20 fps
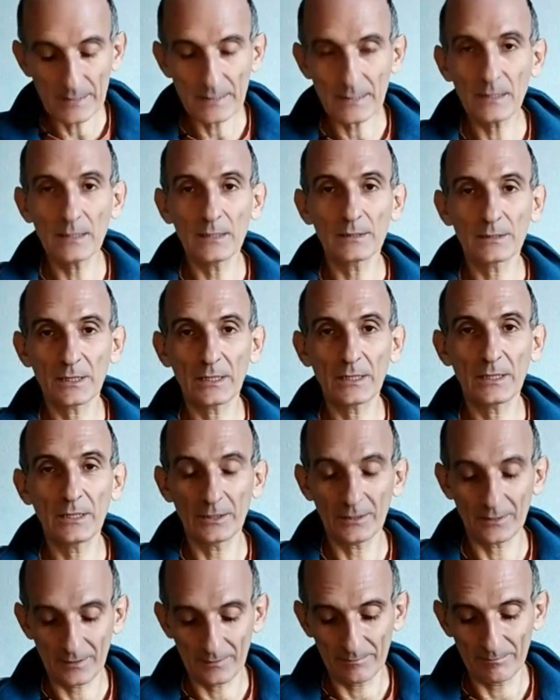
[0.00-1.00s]
see it
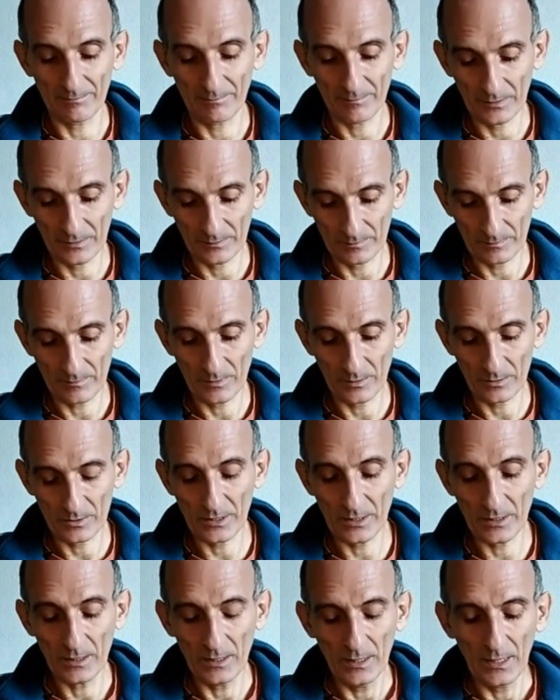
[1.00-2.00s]
here, you
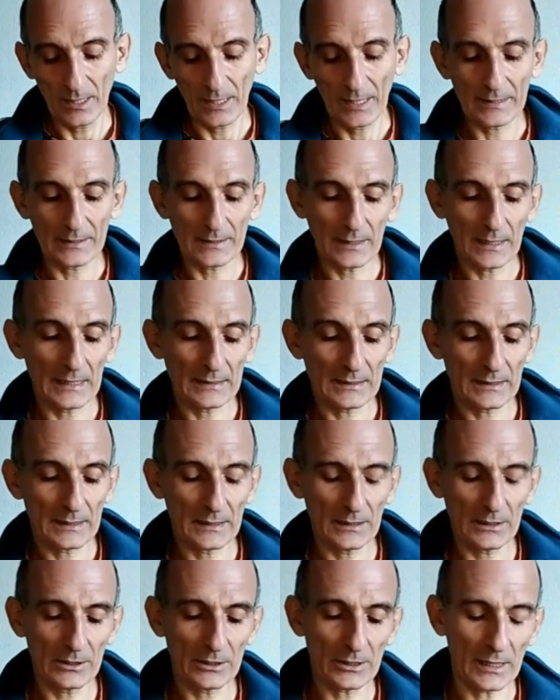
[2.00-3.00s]
see, and
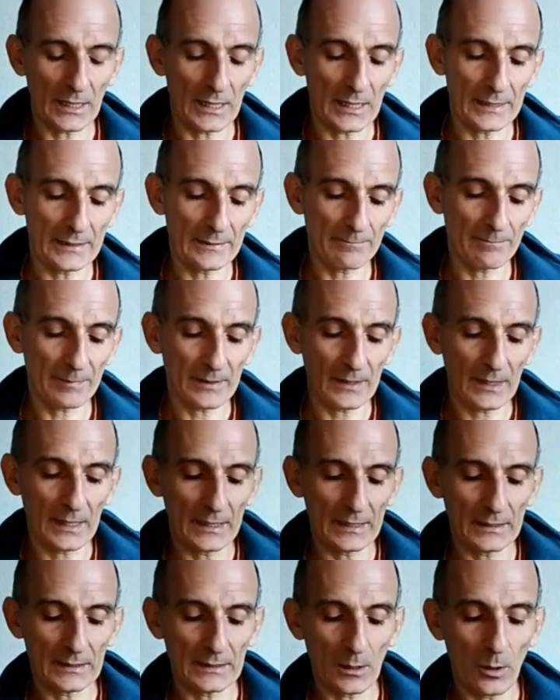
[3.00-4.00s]
here
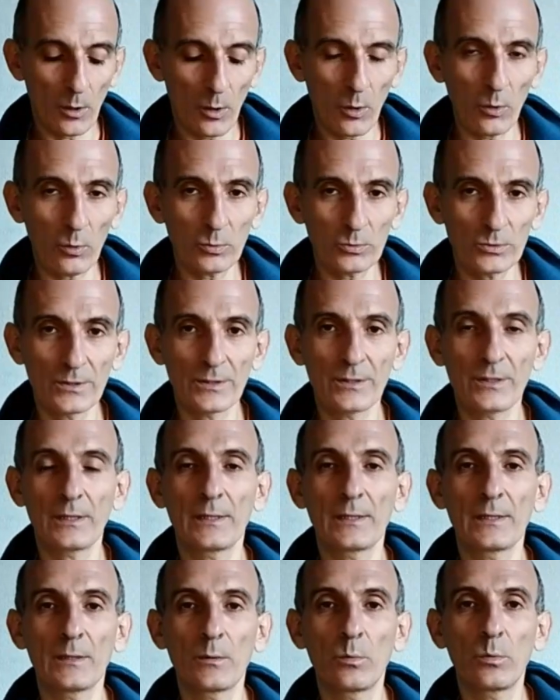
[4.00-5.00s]
I hold
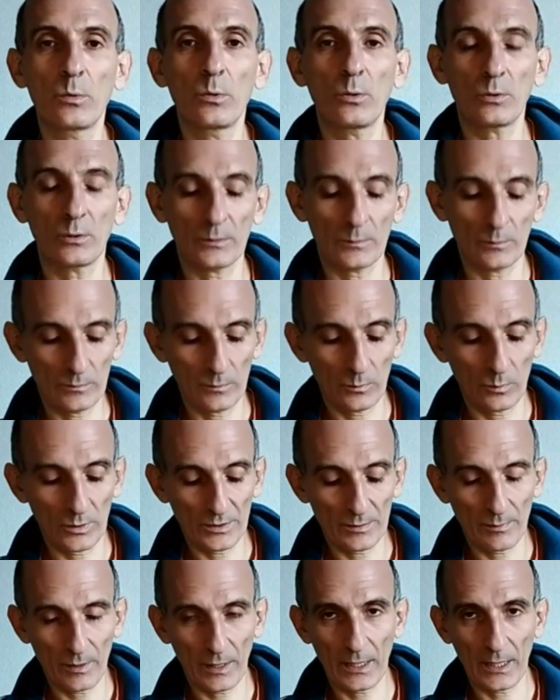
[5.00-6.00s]
the wall
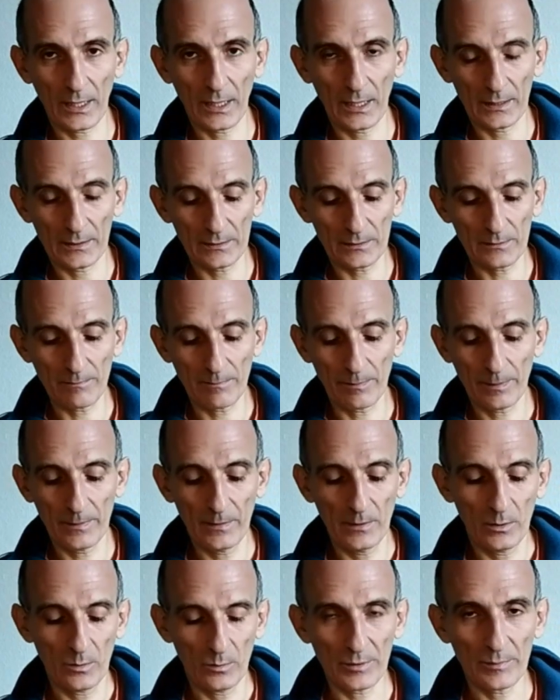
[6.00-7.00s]
with my hand,
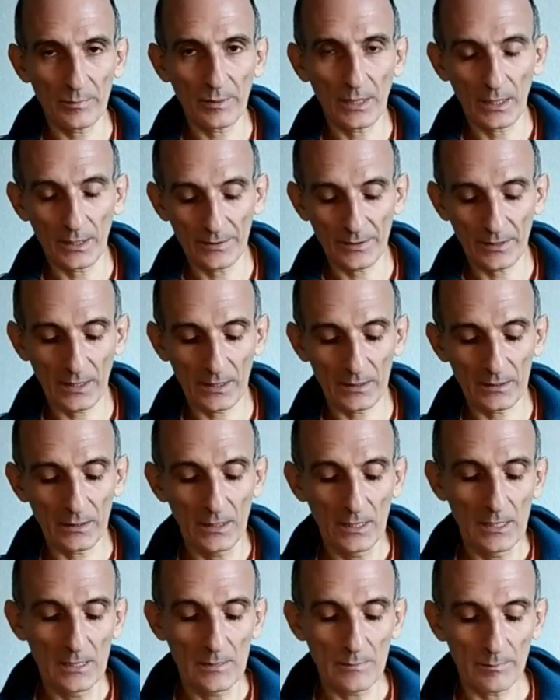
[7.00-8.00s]
with my other hand,
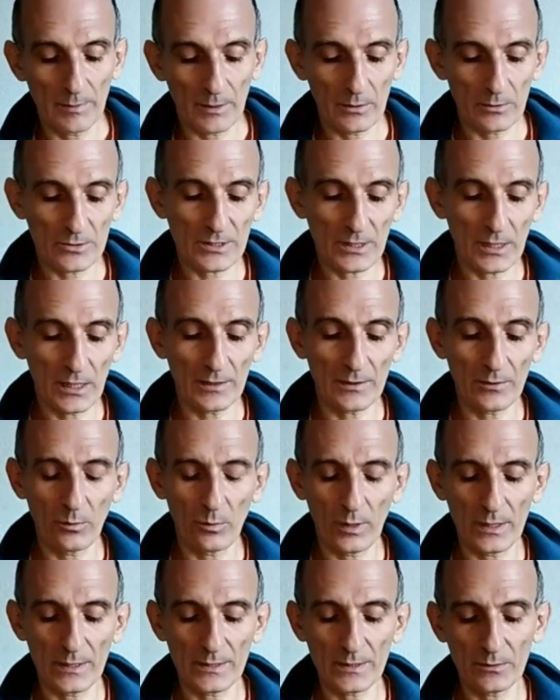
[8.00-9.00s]
because
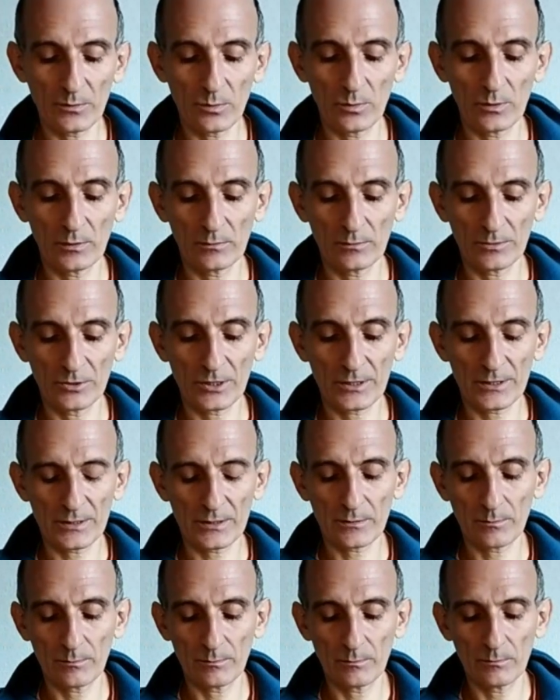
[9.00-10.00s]
otherwise it will
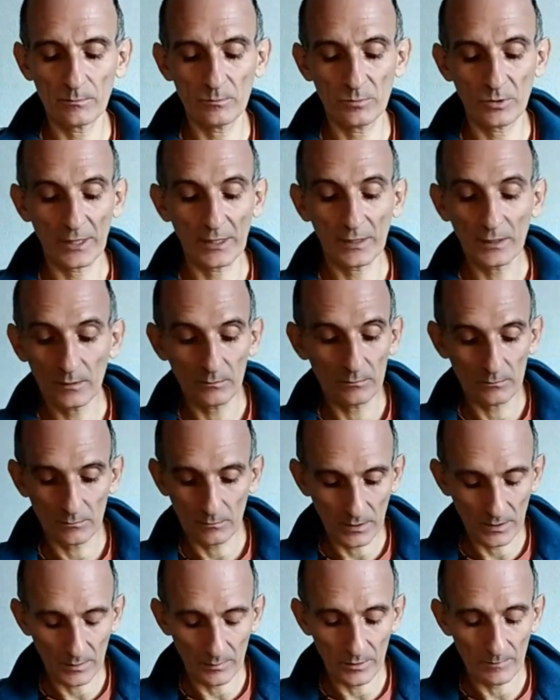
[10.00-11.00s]
just break
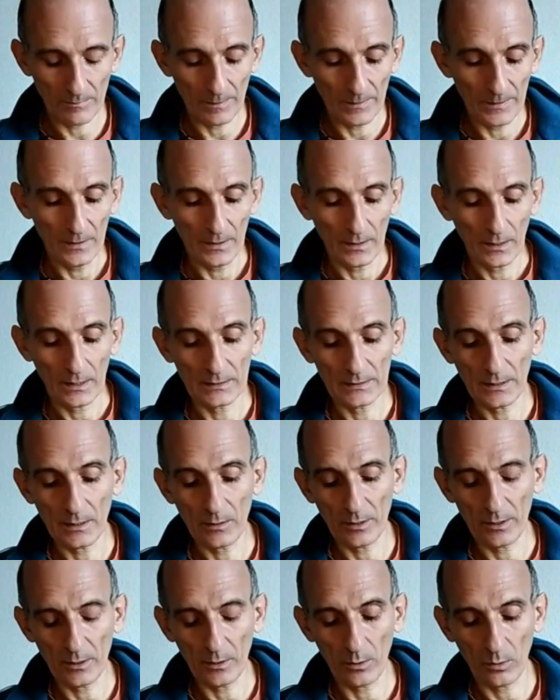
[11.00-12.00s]
maybe. And
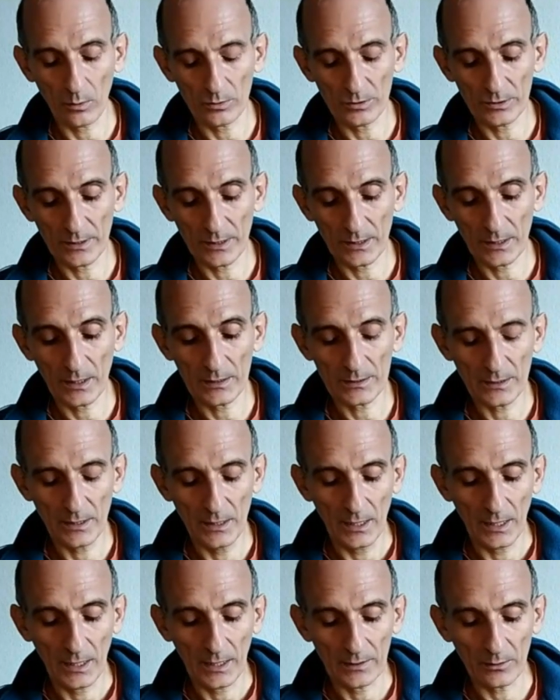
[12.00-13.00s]
now I hold and I cut,
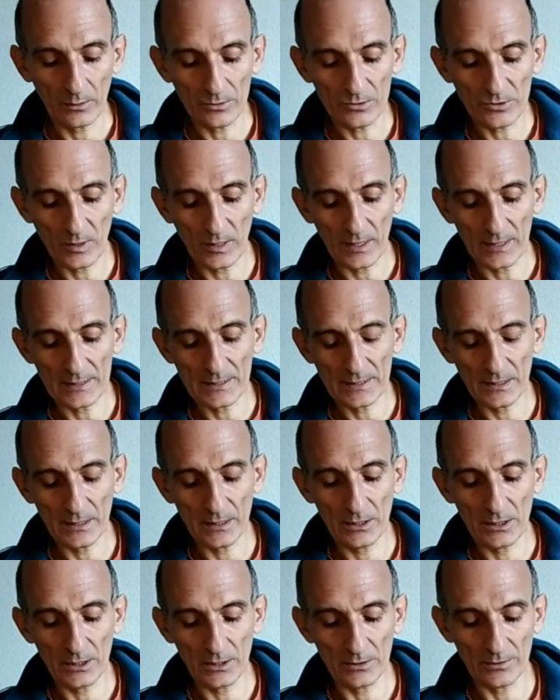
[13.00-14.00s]
and also I see
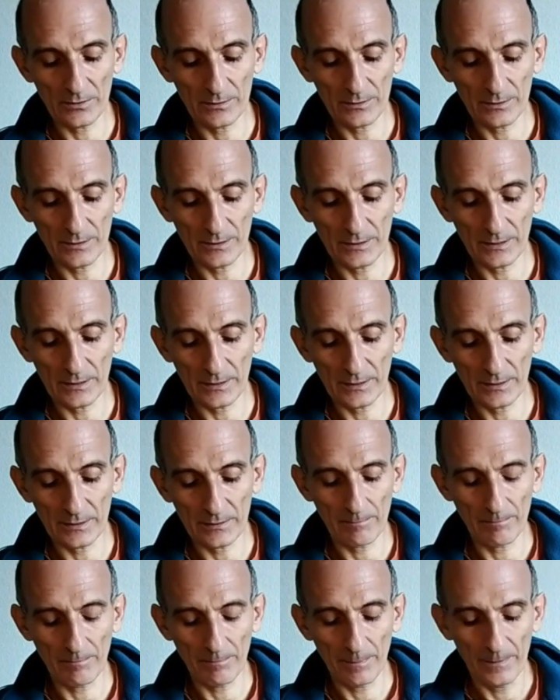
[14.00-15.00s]
here the